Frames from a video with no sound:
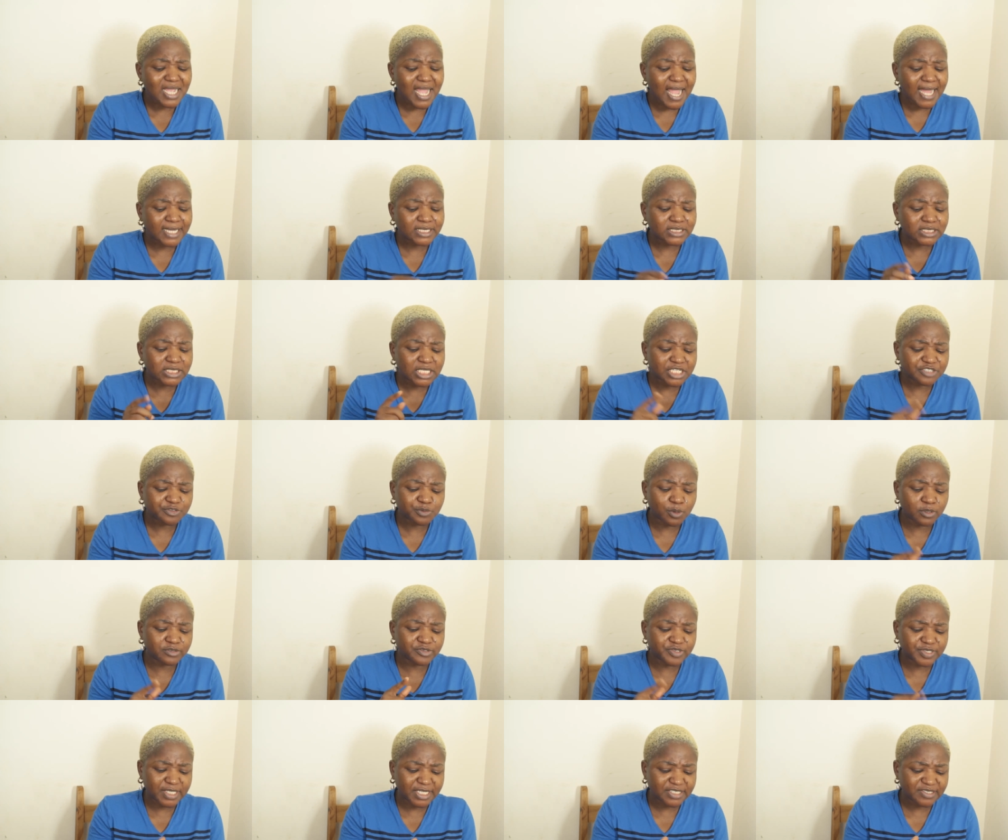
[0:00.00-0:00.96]
and this
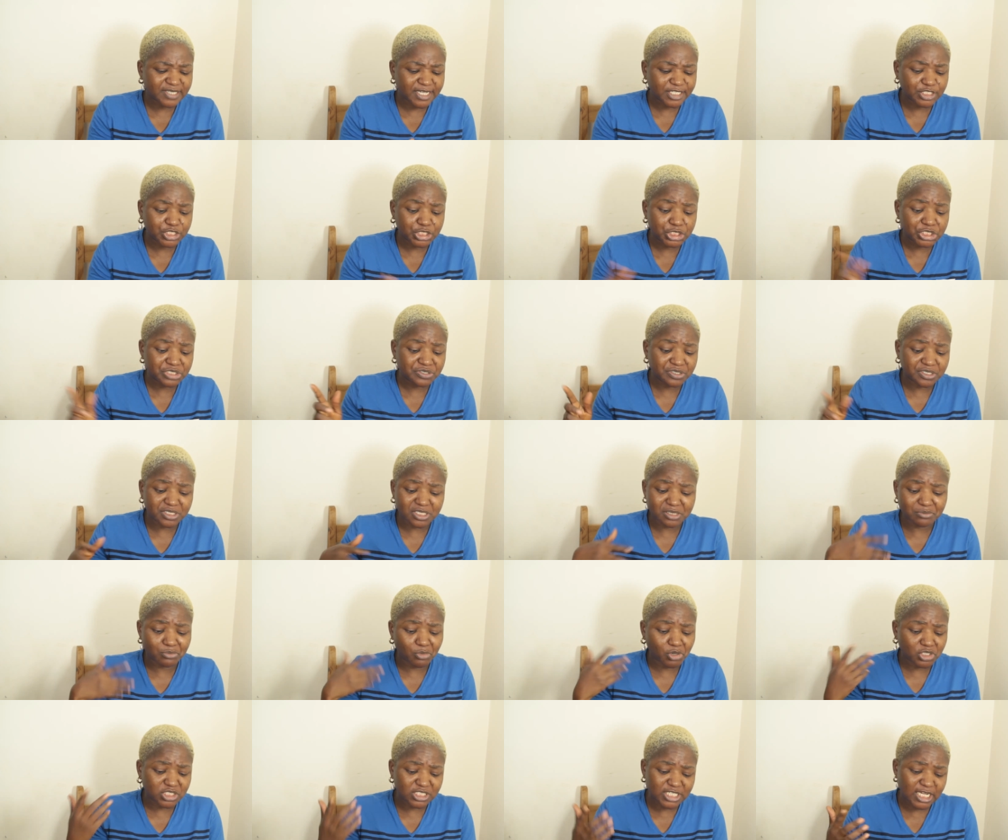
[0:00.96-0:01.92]
one says that you should use it in
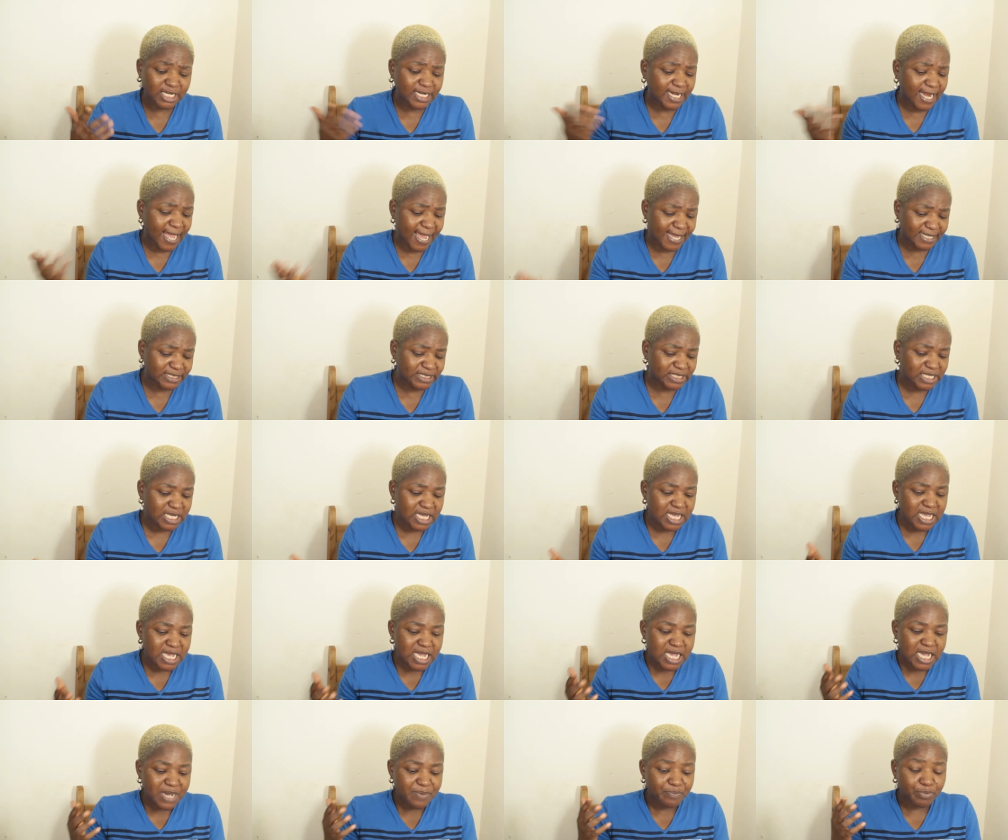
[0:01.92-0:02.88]
the morning and night,
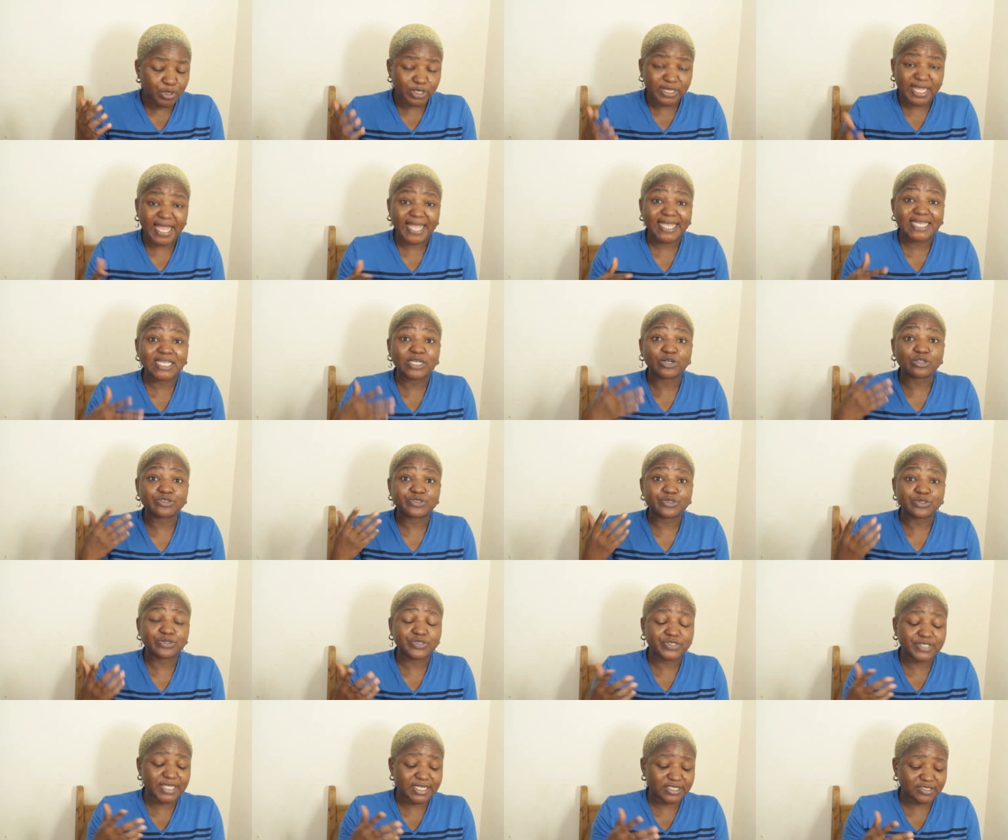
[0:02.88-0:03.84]
but that he
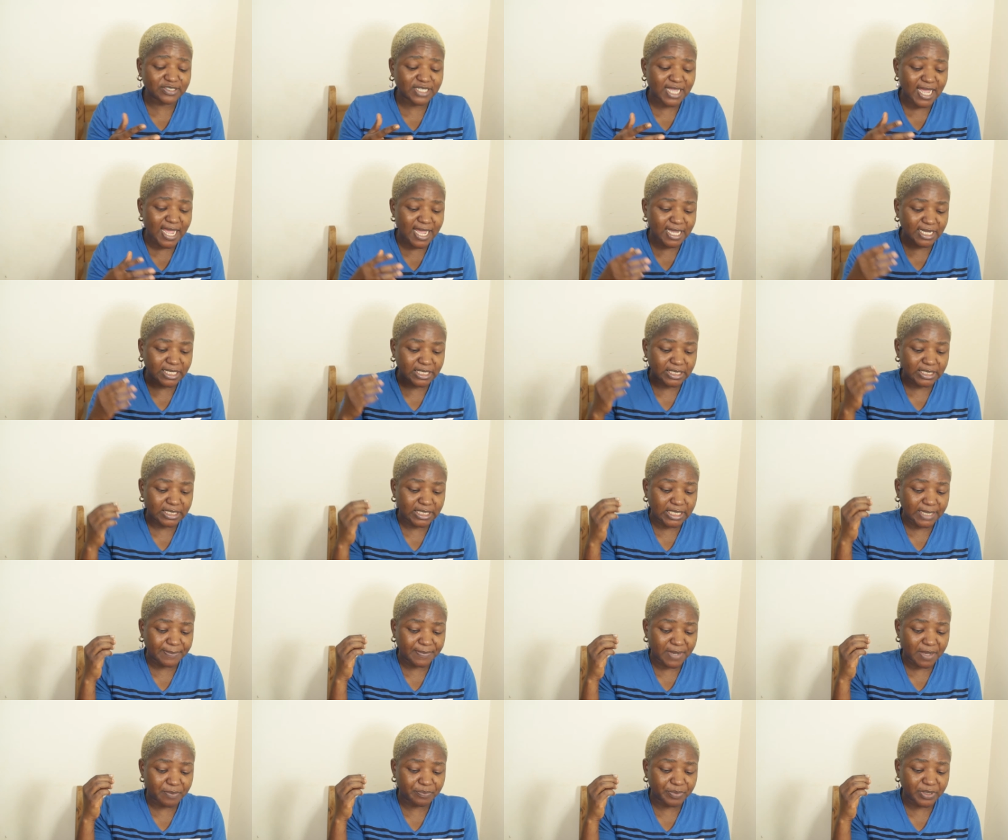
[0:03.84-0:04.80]
also says that
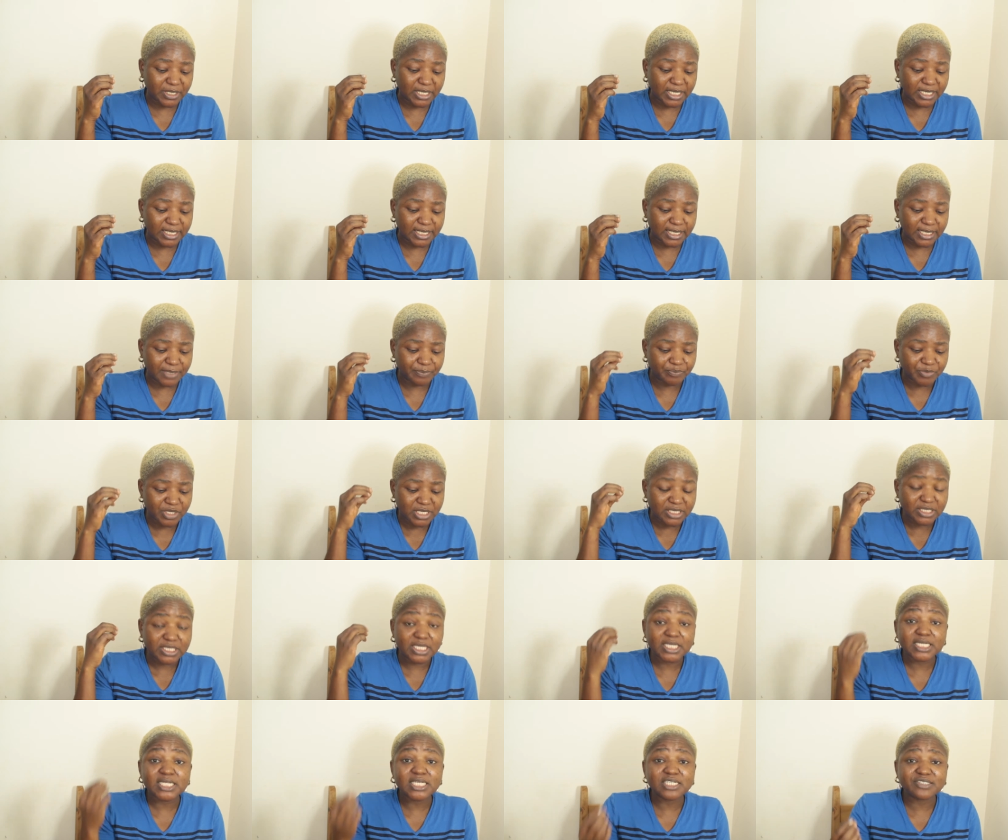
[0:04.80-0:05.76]
there might be a
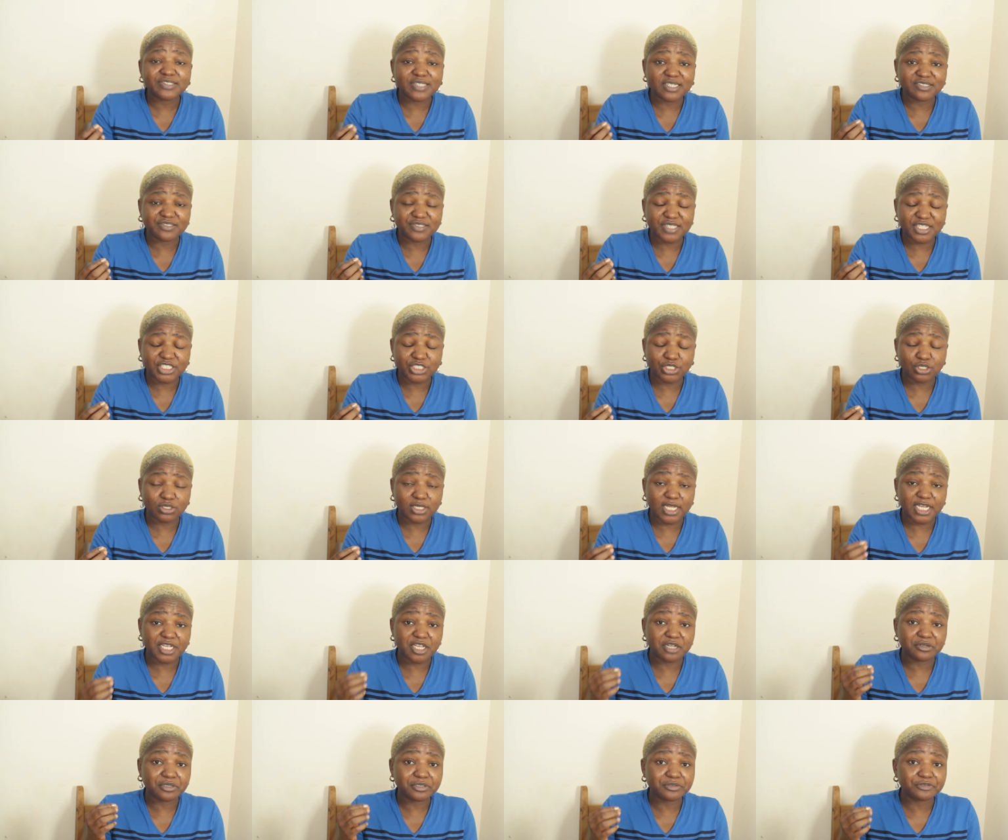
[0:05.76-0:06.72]
tingly sensation
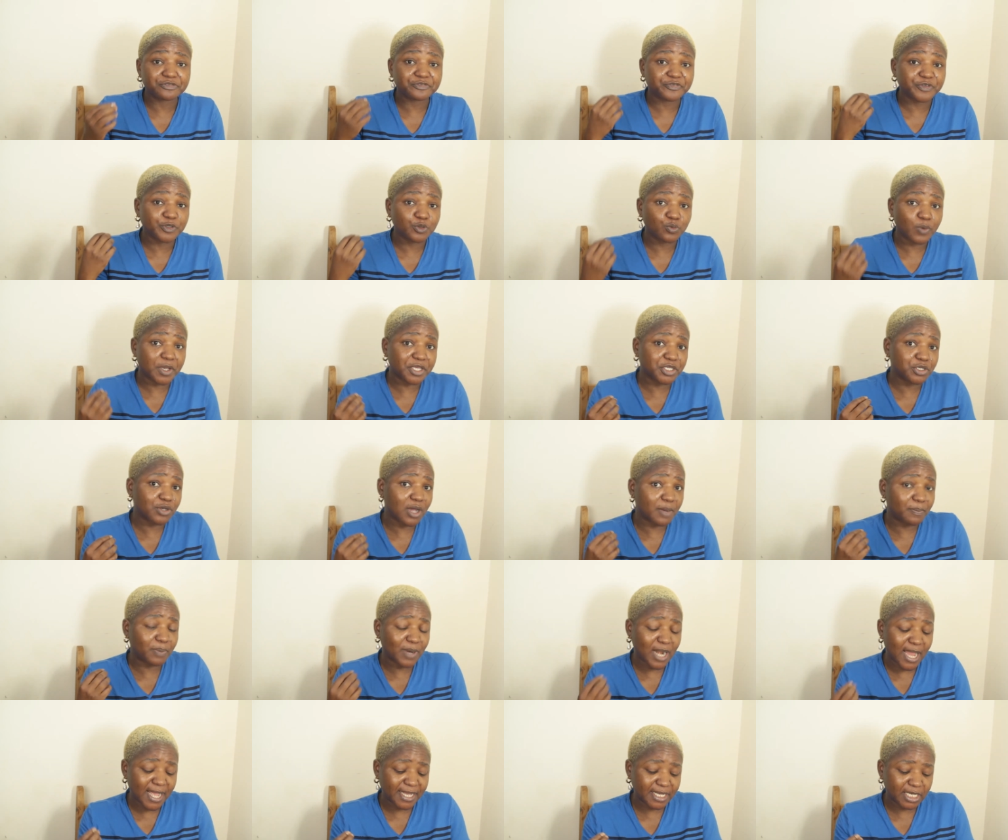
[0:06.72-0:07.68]
that you're going to feel when you
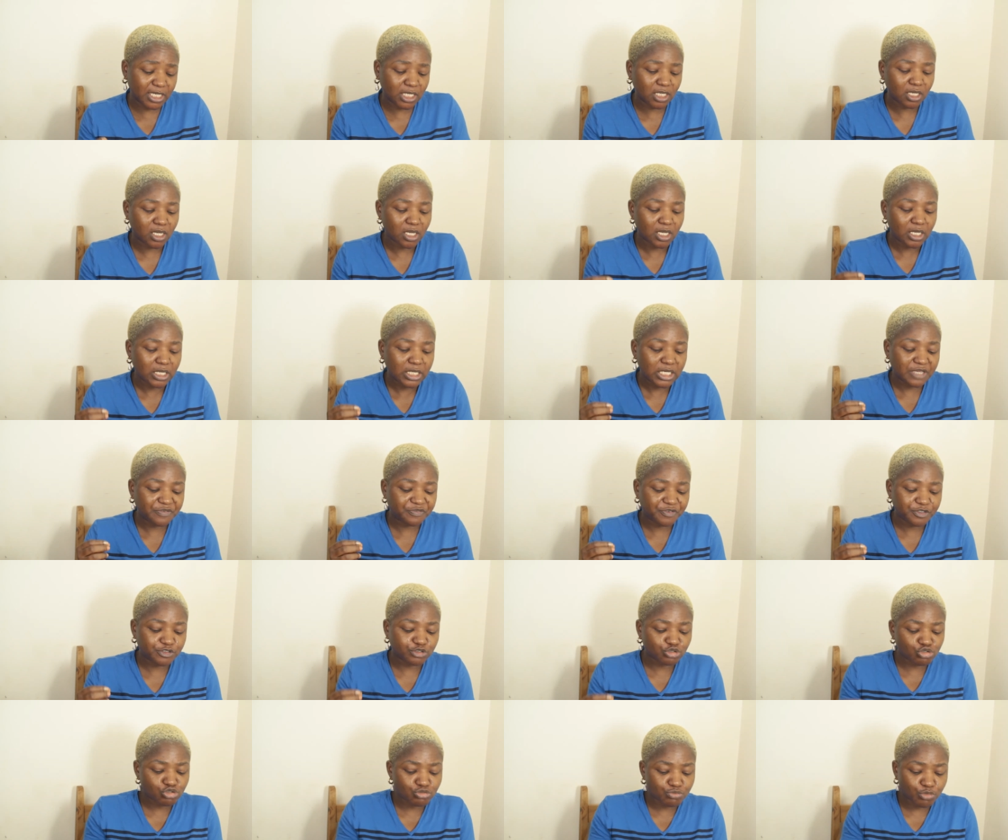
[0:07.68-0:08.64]
apply it. If
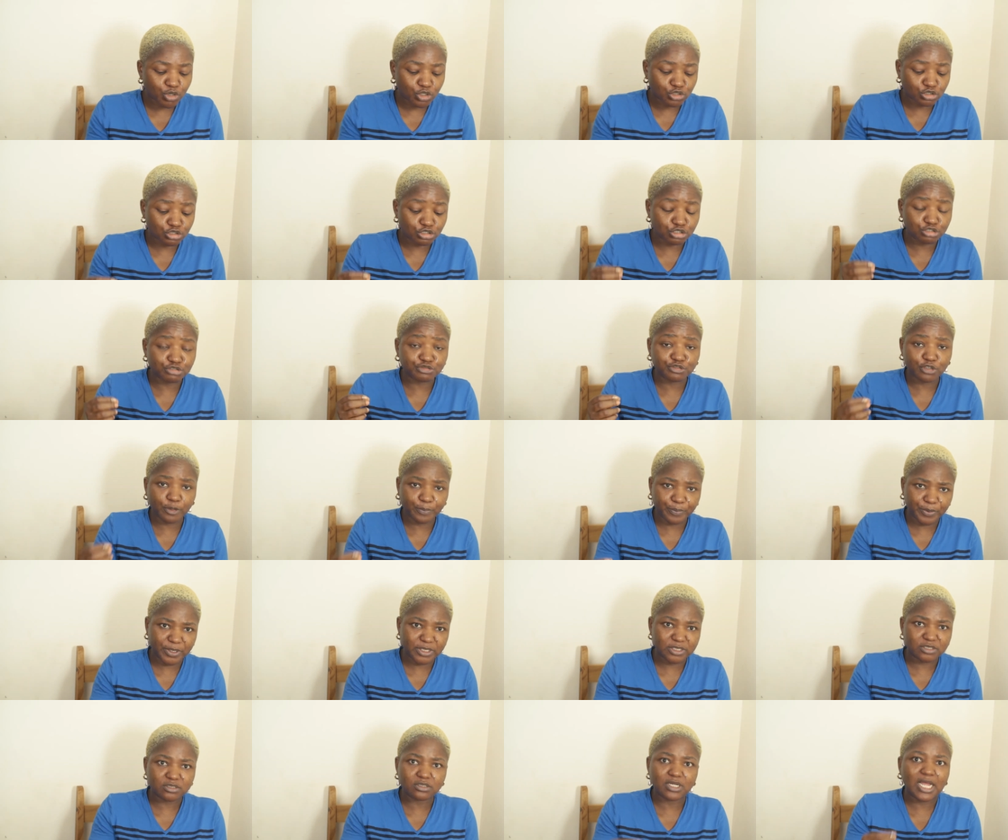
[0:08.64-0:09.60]
it's too much, you should stop
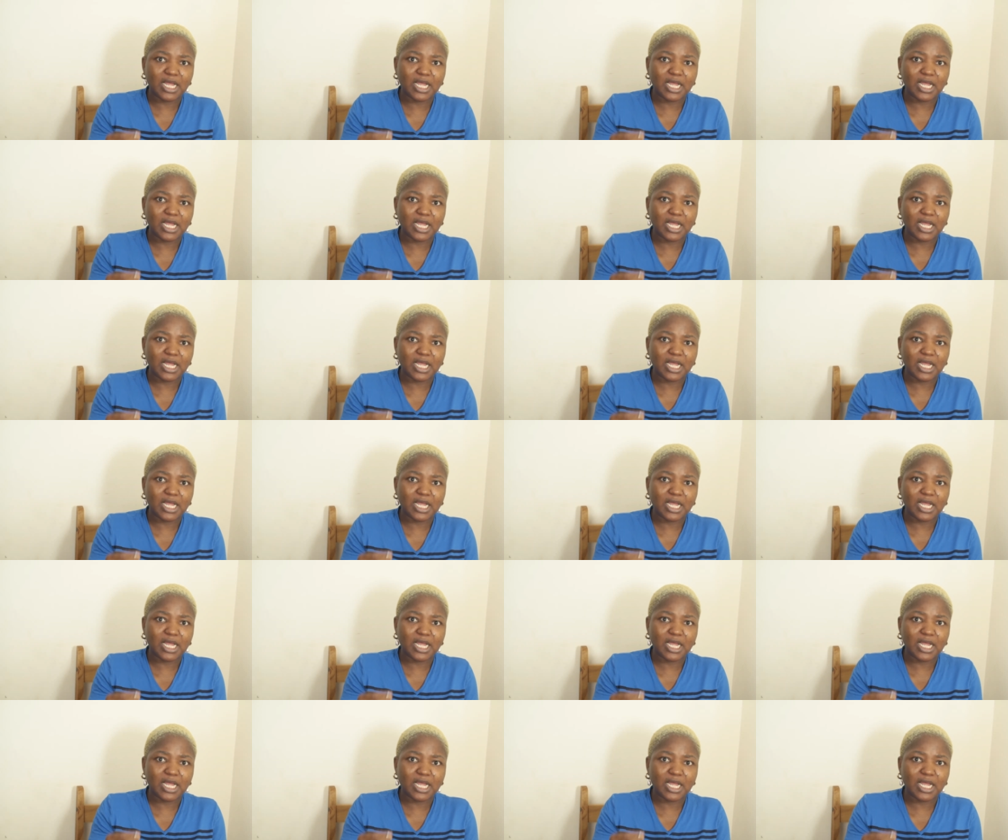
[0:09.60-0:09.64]
it.